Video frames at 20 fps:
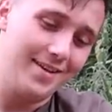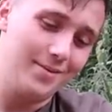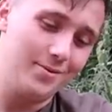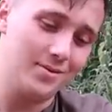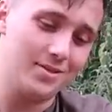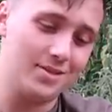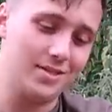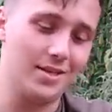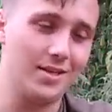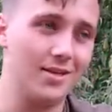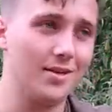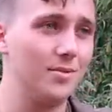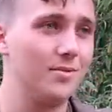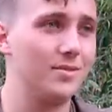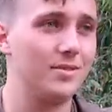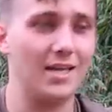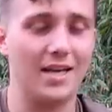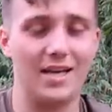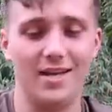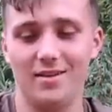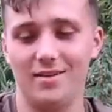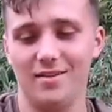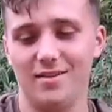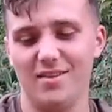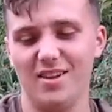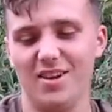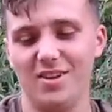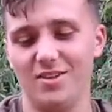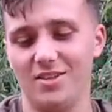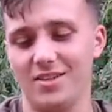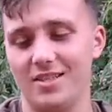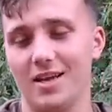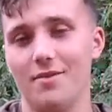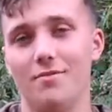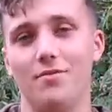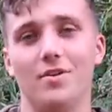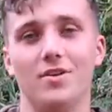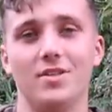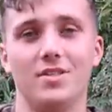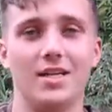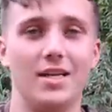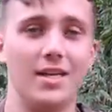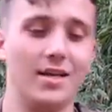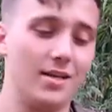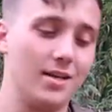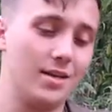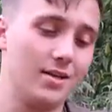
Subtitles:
It was a 9 to 10 foot zig,